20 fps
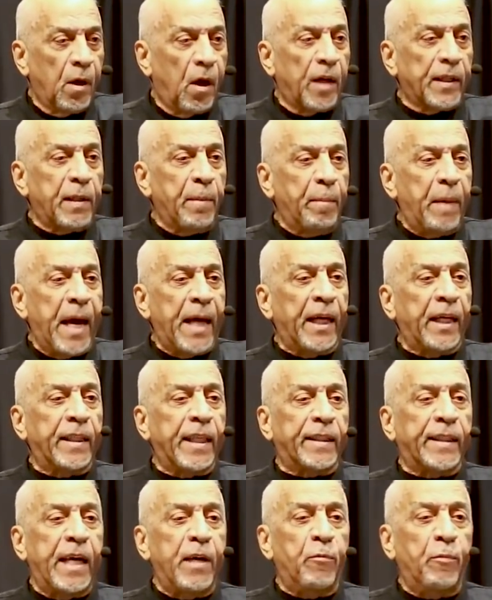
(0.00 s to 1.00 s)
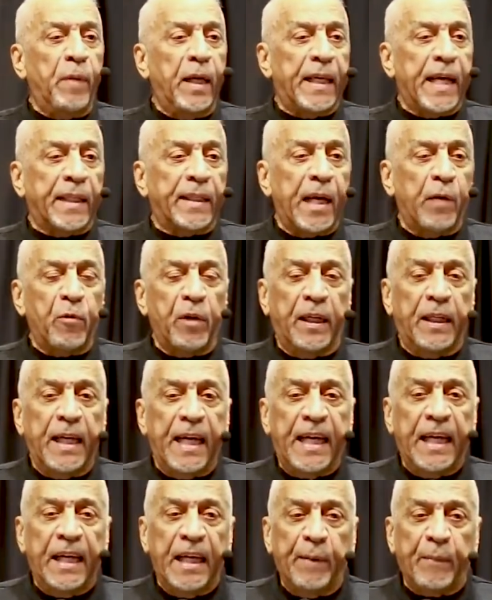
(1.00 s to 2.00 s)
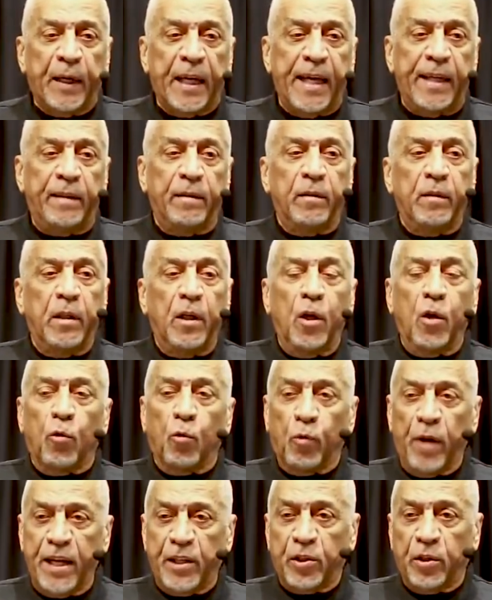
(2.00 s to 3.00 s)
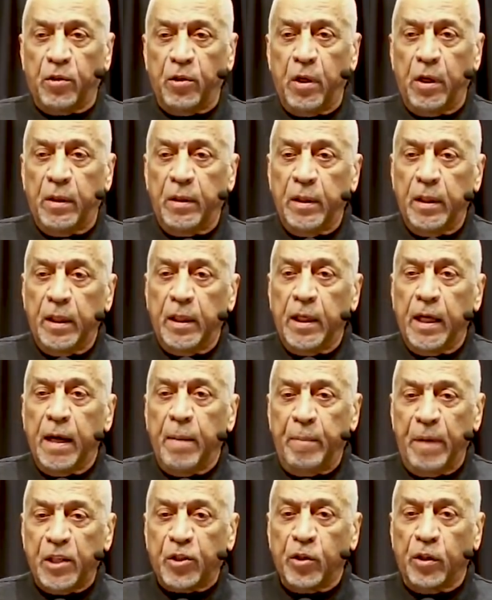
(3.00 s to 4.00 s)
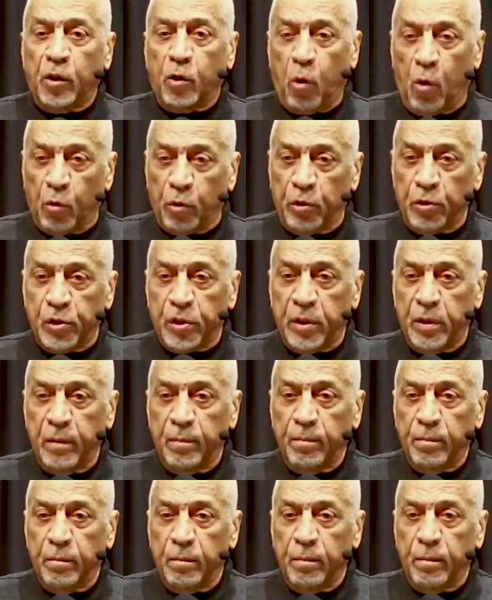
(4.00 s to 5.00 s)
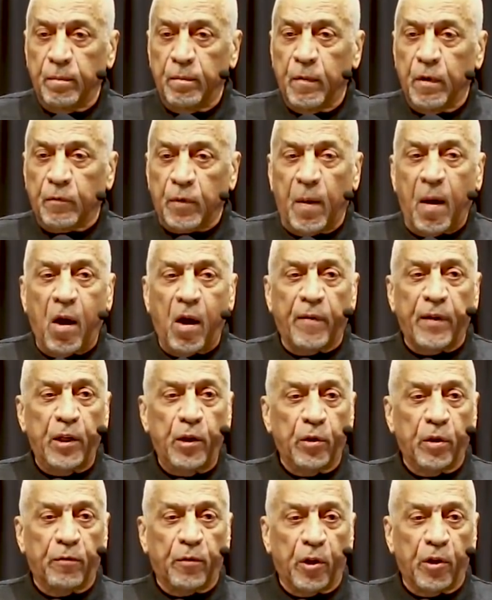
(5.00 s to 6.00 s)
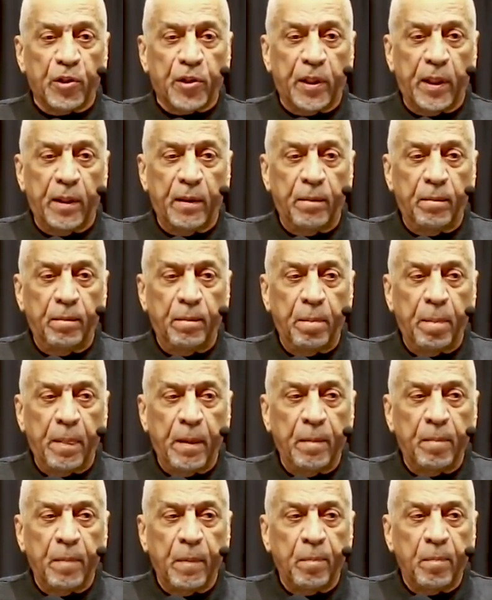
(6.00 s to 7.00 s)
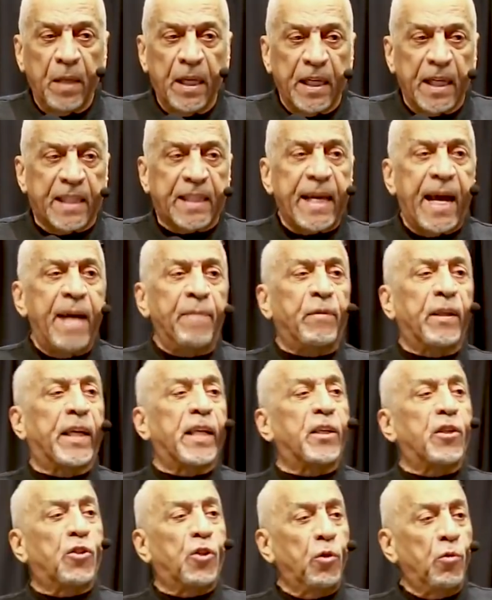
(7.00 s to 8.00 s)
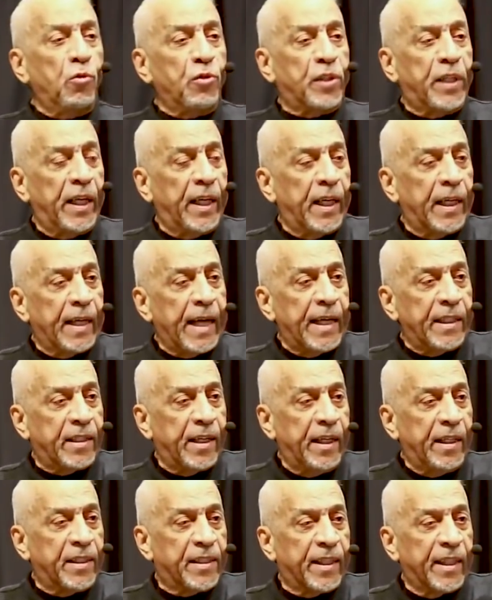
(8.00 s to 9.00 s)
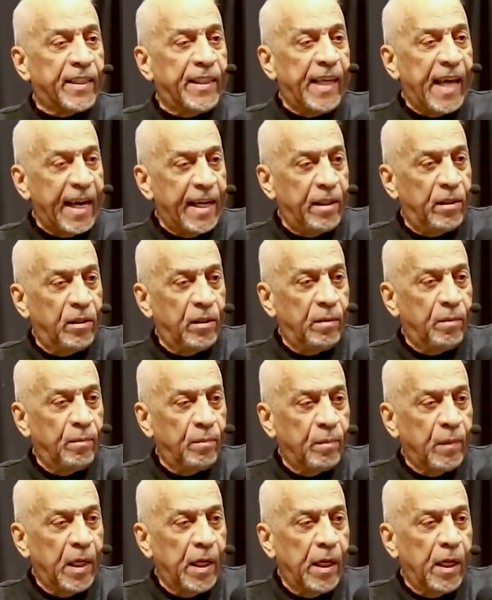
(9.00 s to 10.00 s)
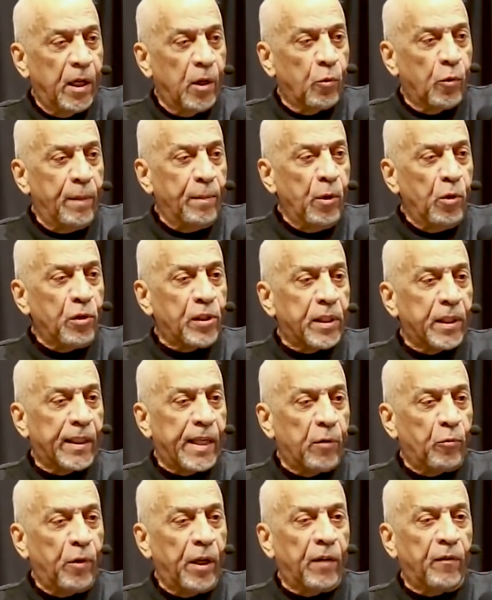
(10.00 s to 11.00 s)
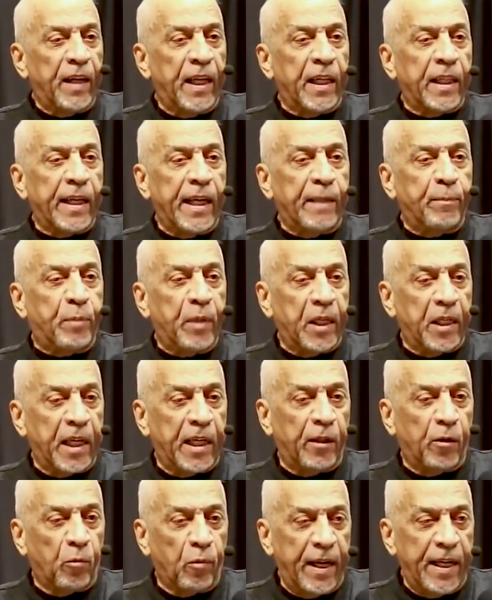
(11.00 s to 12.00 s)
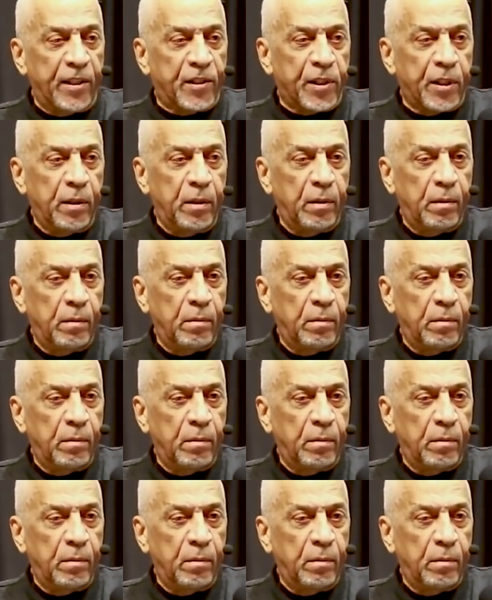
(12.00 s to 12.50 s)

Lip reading: are demanding that they eliminate racial mission quotas from Harvard University. The same thing that the Jews did in 1968. Get rid of anything to race.